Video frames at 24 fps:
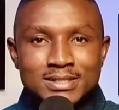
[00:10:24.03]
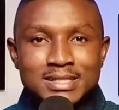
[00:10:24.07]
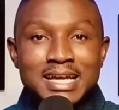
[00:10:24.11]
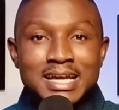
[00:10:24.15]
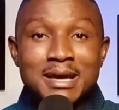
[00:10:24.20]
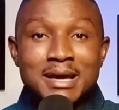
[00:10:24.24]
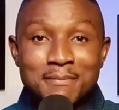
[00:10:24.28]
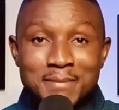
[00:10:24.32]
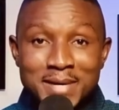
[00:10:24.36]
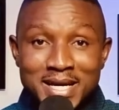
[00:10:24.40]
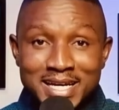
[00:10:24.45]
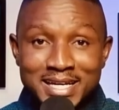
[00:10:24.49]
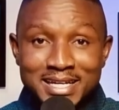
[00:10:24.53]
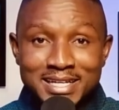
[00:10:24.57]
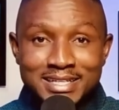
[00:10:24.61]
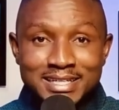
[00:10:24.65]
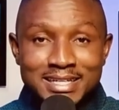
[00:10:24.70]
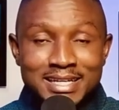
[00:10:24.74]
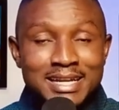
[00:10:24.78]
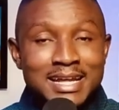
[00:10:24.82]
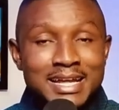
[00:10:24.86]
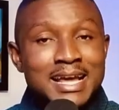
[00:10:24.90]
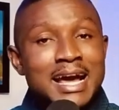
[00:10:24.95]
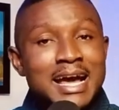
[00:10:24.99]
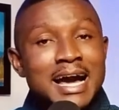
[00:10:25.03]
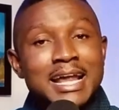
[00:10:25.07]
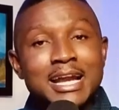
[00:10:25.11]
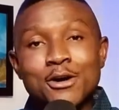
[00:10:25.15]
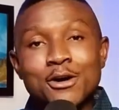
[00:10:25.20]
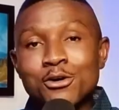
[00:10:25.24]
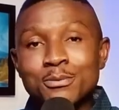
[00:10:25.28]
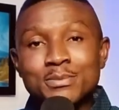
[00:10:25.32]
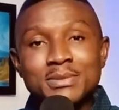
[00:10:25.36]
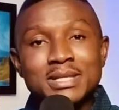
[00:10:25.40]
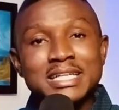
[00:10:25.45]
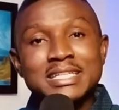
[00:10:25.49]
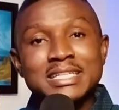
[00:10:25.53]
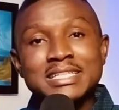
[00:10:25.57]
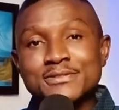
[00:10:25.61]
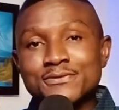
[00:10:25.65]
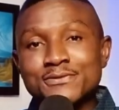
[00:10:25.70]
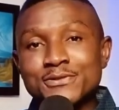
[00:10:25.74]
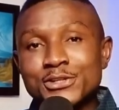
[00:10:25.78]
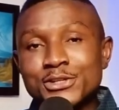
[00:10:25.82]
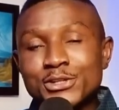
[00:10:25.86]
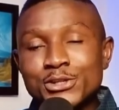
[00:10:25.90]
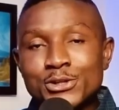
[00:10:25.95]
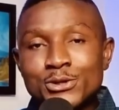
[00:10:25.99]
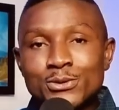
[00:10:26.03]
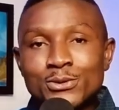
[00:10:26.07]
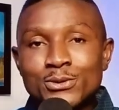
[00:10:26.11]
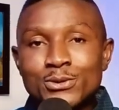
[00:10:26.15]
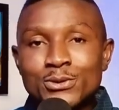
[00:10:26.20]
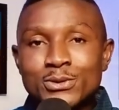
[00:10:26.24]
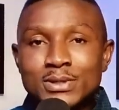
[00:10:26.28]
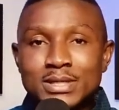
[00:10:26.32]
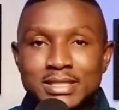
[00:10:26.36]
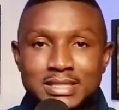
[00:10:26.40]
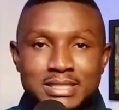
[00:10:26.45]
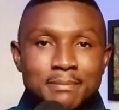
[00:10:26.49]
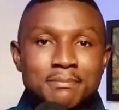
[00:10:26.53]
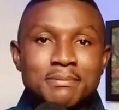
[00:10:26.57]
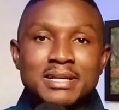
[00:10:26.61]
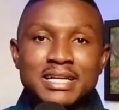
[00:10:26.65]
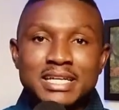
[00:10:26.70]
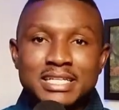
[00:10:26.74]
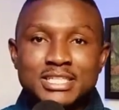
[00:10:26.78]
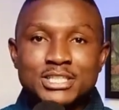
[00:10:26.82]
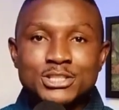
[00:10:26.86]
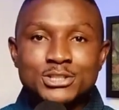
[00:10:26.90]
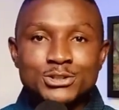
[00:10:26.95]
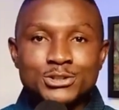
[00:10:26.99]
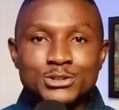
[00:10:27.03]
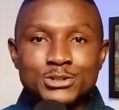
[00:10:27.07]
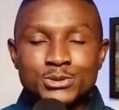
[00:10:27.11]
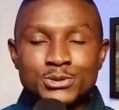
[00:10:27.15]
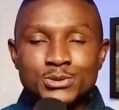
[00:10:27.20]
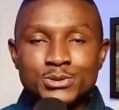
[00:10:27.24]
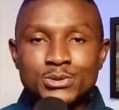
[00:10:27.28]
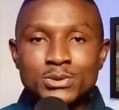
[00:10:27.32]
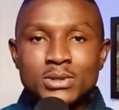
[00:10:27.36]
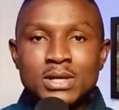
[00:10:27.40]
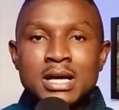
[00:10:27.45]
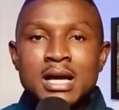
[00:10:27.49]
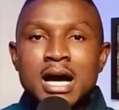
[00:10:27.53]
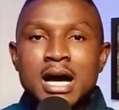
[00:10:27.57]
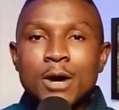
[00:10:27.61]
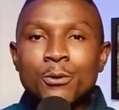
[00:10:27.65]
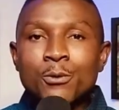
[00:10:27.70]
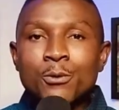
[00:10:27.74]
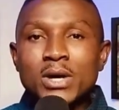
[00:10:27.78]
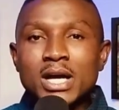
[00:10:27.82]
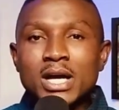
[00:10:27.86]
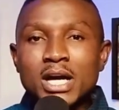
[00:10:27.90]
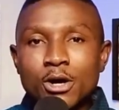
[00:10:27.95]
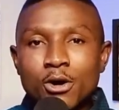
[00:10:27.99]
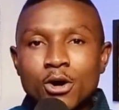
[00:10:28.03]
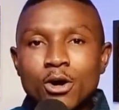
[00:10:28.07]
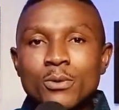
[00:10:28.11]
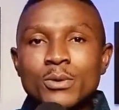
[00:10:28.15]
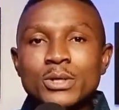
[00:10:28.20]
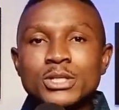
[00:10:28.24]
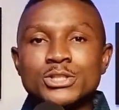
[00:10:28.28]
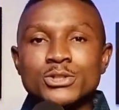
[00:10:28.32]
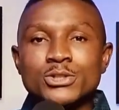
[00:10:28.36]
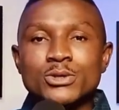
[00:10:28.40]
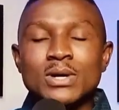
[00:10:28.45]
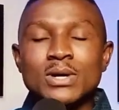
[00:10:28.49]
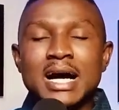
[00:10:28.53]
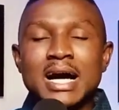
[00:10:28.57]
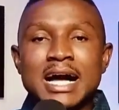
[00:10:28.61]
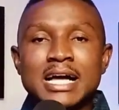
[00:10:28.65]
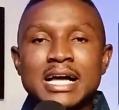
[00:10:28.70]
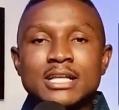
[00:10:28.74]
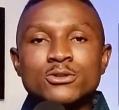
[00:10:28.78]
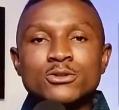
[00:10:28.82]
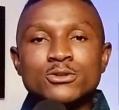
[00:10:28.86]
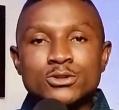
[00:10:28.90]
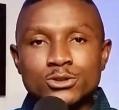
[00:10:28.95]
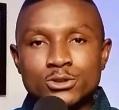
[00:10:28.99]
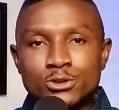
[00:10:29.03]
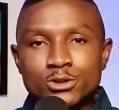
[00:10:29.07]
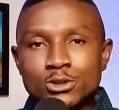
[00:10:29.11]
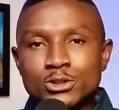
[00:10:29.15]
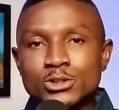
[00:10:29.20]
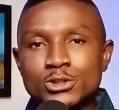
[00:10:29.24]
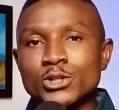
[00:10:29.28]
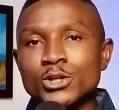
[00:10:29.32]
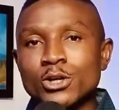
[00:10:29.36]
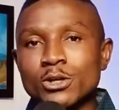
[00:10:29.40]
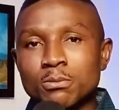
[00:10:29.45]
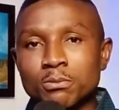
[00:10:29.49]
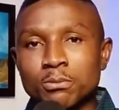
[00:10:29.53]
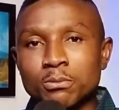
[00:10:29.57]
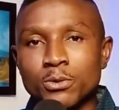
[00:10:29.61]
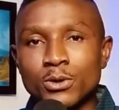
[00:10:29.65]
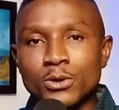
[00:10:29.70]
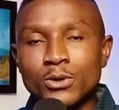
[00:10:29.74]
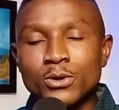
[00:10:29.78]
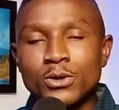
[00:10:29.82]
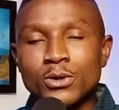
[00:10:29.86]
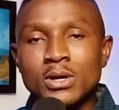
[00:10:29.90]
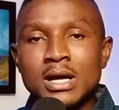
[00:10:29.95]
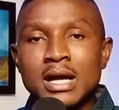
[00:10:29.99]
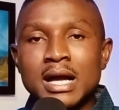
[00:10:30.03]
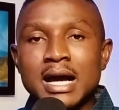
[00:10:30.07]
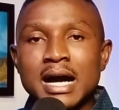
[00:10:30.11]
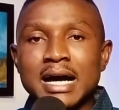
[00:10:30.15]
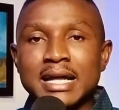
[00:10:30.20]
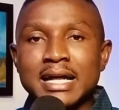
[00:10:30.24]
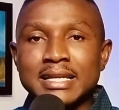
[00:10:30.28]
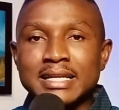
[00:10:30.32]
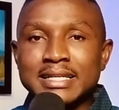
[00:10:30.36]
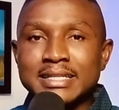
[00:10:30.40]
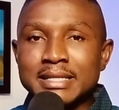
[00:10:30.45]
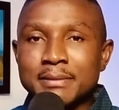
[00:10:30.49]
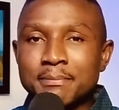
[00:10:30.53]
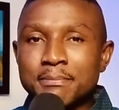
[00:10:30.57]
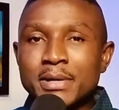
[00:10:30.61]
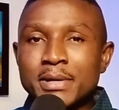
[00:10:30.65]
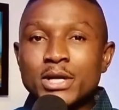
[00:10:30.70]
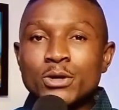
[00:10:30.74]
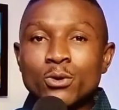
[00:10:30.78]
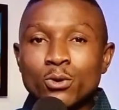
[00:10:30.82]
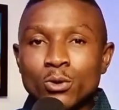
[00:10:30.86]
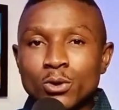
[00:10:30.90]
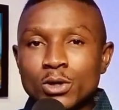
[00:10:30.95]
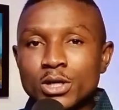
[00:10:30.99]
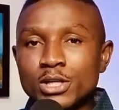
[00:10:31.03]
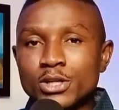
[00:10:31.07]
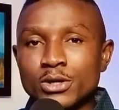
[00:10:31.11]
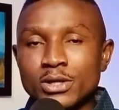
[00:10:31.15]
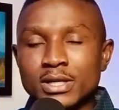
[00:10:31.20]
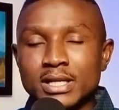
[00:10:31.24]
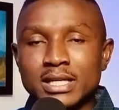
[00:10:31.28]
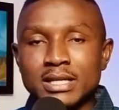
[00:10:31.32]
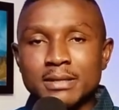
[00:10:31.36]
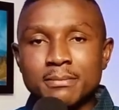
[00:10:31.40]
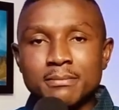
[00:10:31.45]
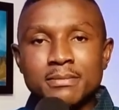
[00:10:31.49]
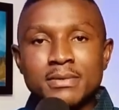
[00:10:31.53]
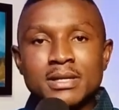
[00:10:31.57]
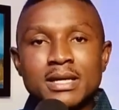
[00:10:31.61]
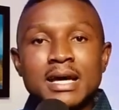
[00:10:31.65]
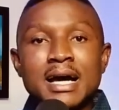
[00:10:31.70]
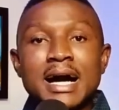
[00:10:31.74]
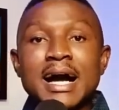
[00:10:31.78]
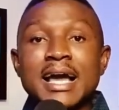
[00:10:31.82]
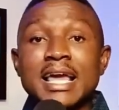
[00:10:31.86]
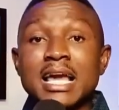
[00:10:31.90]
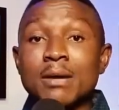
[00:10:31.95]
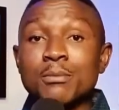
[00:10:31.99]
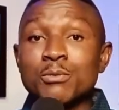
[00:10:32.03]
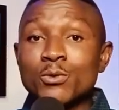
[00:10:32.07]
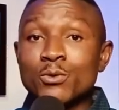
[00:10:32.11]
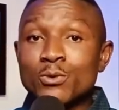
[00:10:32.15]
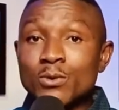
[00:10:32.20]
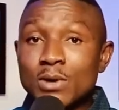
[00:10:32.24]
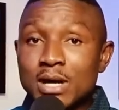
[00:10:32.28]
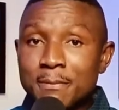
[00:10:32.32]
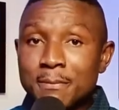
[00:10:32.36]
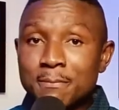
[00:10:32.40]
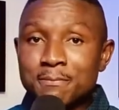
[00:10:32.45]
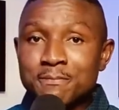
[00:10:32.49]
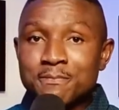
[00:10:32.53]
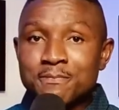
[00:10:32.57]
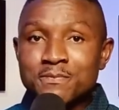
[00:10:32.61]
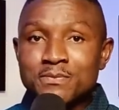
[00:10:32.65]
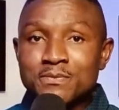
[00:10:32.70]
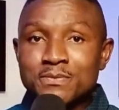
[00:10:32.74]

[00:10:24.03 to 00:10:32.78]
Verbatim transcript: Amen. And I hope that this video is a blessing to you and will encourage your heart to trust God more and then depend only on Him. I am Uwem.